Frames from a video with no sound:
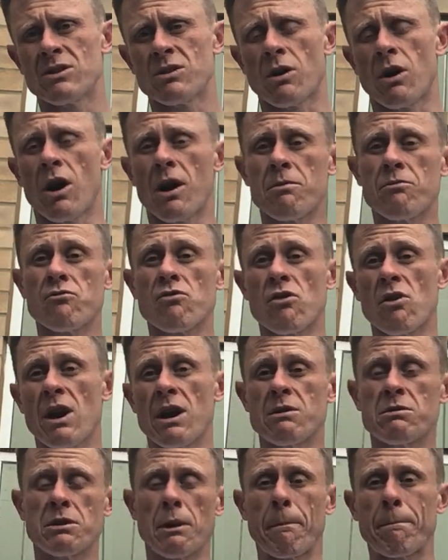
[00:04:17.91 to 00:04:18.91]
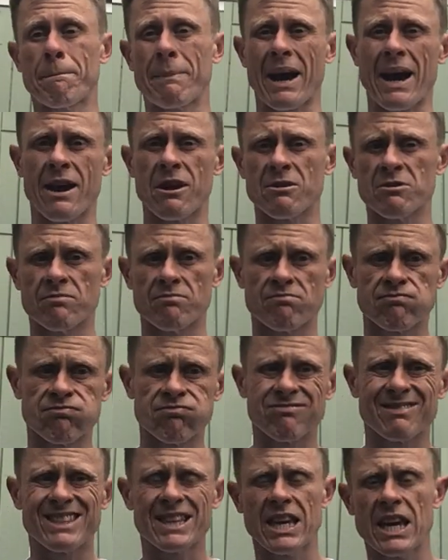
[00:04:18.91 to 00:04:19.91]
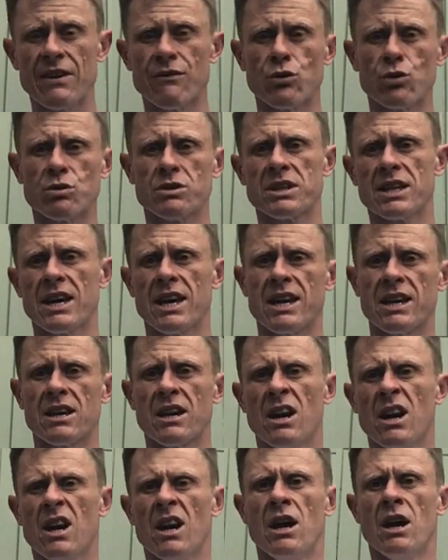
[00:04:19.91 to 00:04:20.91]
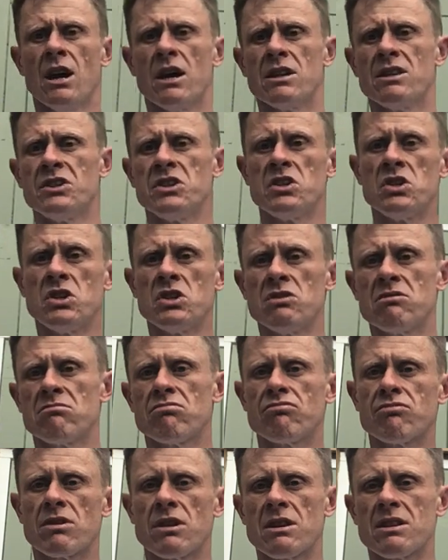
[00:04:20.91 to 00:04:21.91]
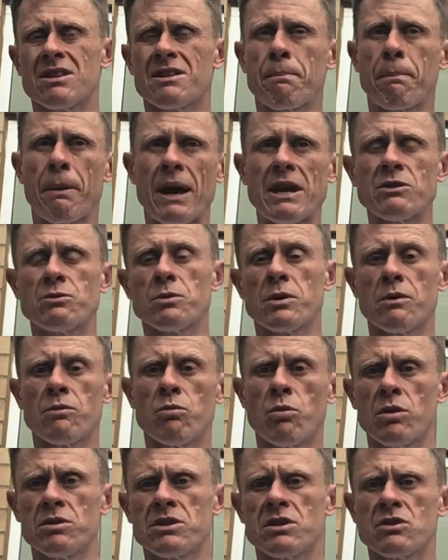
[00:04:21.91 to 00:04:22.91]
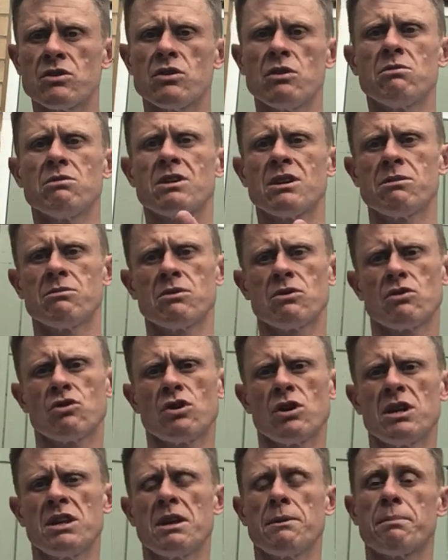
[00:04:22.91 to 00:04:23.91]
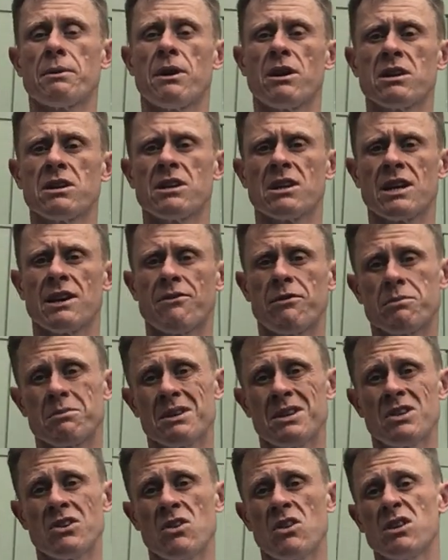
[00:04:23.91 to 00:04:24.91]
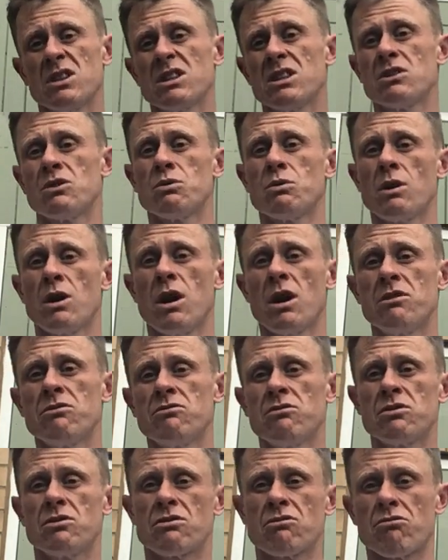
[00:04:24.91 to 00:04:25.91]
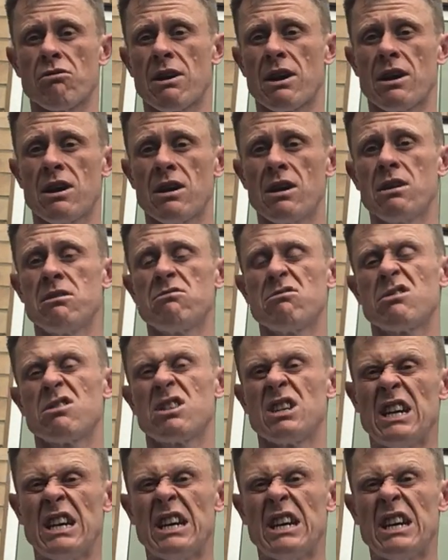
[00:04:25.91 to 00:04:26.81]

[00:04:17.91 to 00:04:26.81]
So I'm round about, give or take, mm, it depends what I'm wanting to do in terms of the training, but I can have up to ninety to one hundred